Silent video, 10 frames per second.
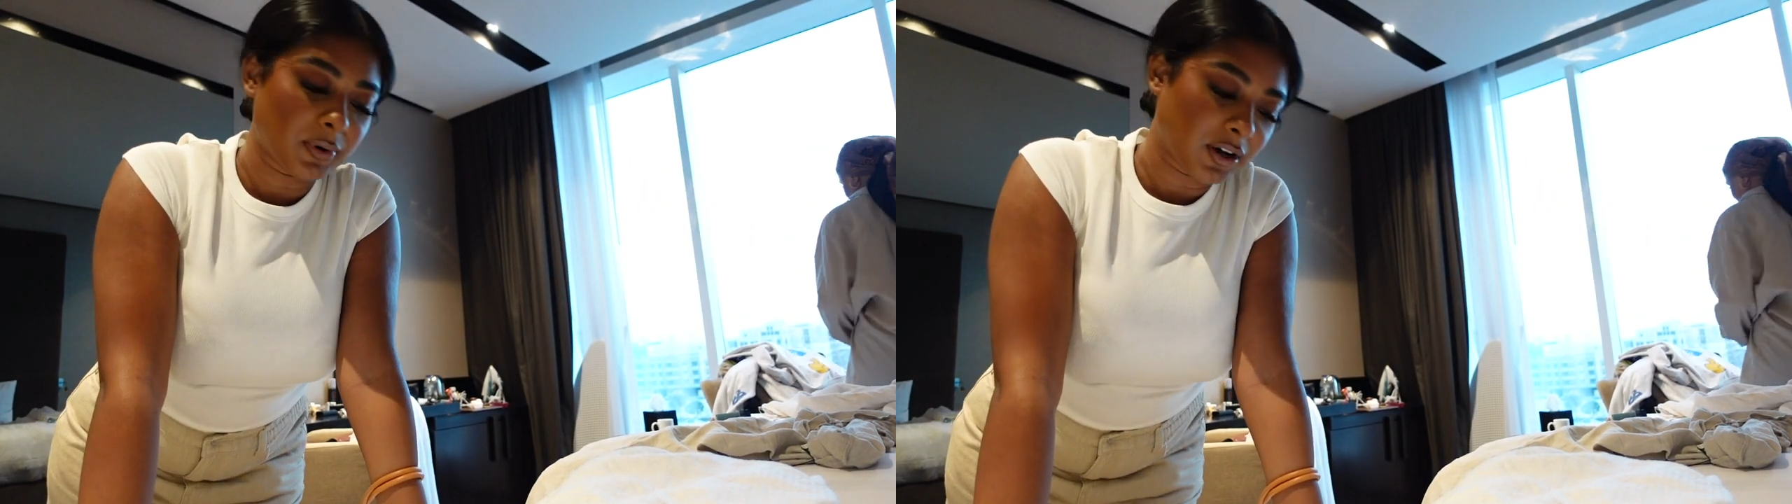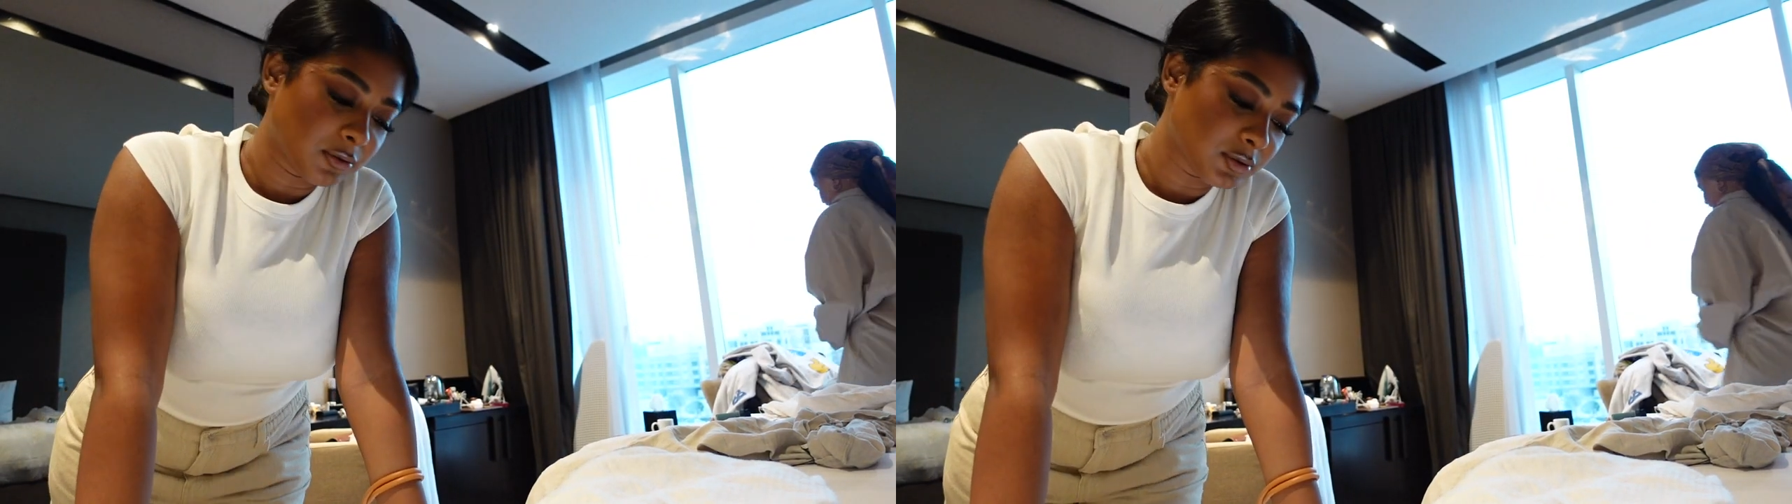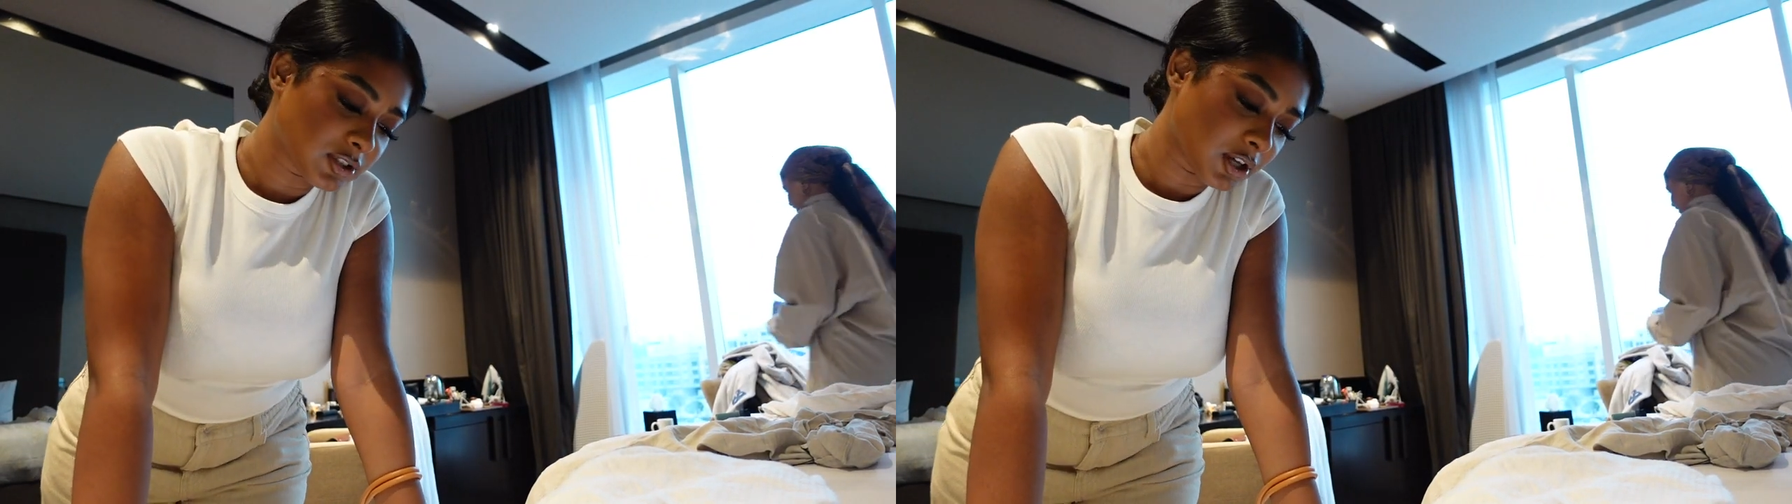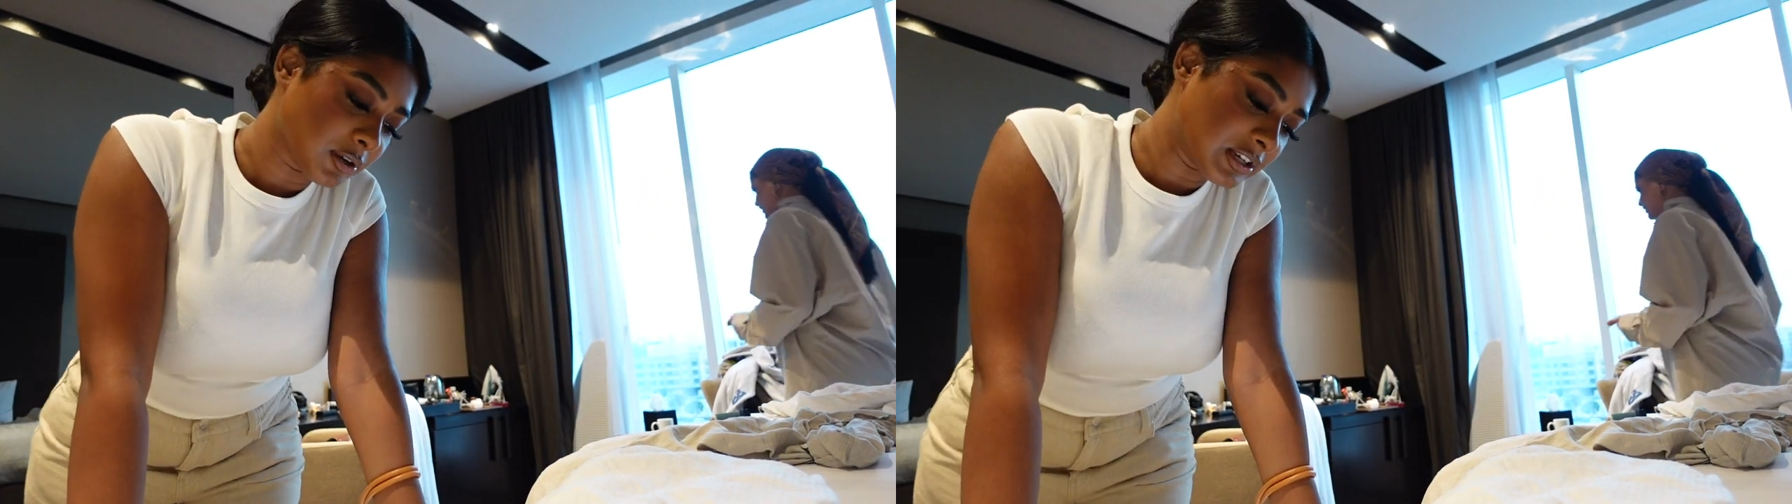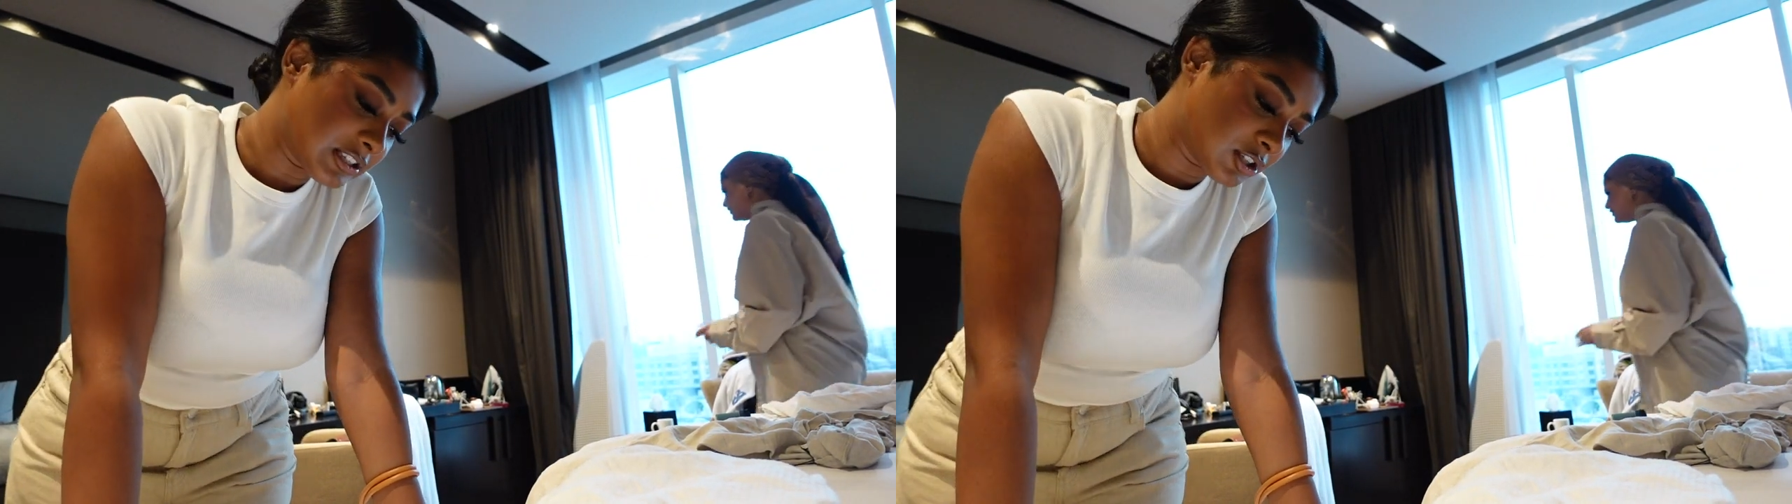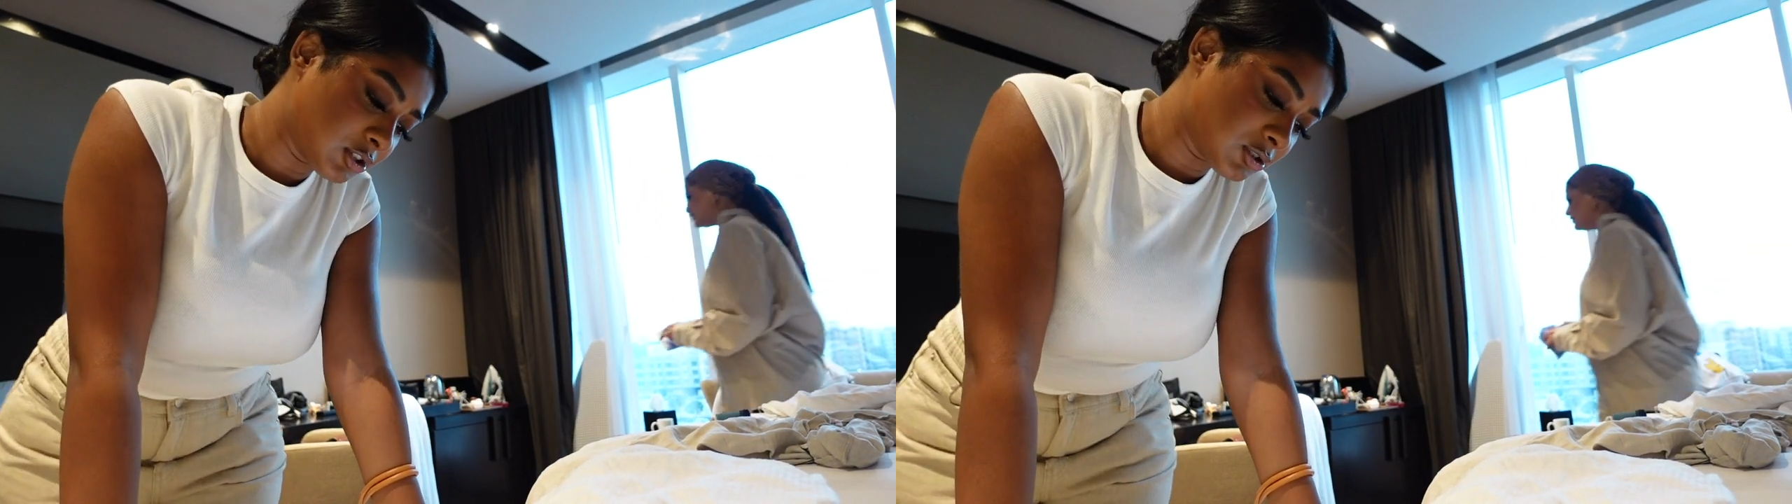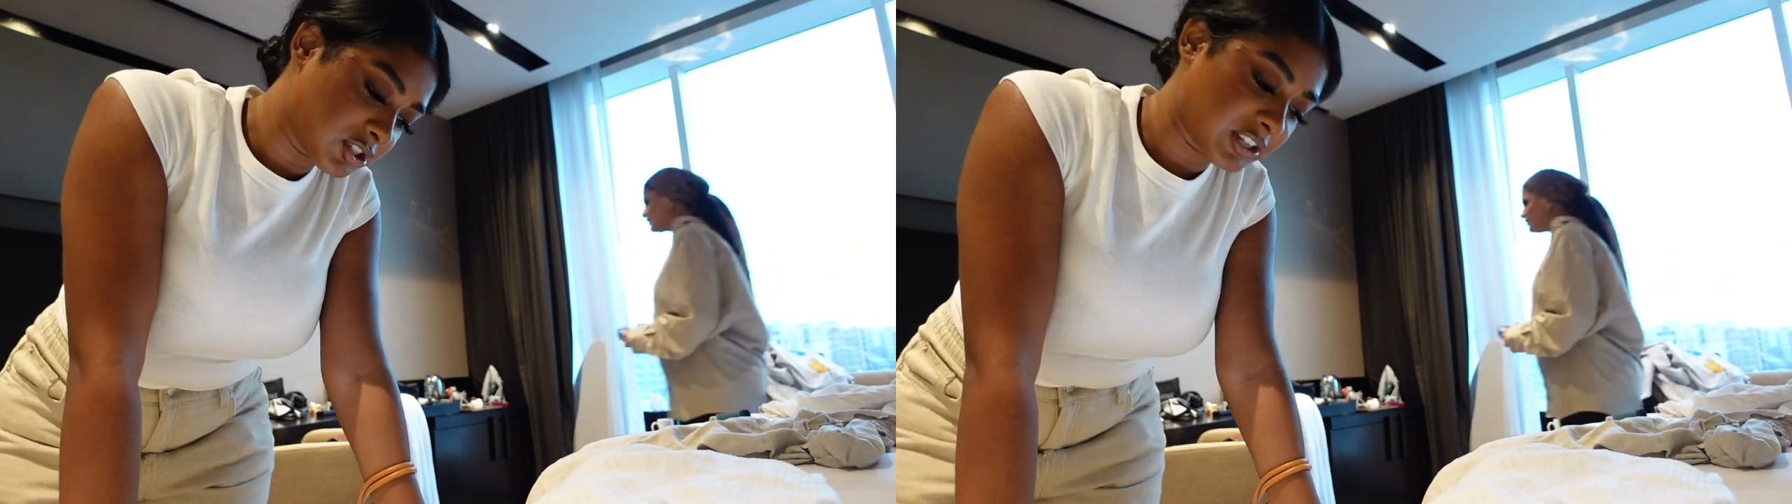but also he's huge